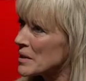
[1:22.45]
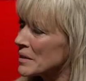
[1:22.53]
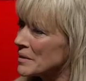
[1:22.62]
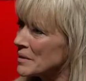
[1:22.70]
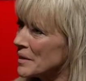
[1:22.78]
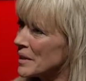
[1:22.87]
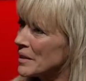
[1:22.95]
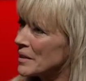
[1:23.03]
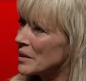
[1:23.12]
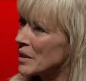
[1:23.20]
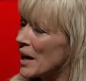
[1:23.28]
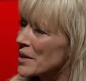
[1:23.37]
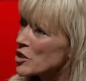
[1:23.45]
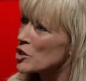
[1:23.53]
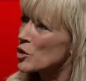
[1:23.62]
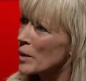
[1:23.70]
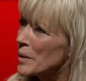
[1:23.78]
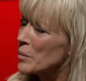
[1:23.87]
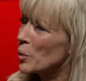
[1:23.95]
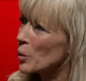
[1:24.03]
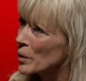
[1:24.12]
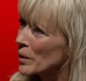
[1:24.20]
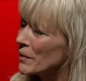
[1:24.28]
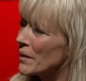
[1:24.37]
it concentrate well,
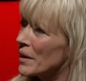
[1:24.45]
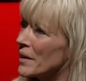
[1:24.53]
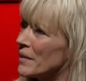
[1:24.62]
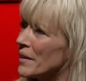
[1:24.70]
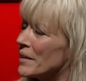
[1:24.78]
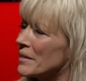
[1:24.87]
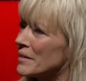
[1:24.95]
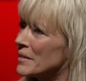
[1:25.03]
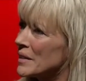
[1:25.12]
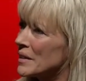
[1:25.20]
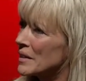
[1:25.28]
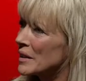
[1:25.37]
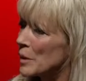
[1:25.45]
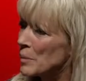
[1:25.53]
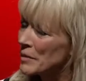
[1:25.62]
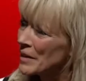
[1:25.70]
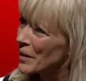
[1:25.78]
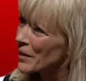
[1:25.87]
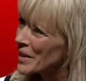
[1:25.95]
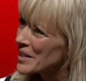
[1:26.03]
more on on the keeping the area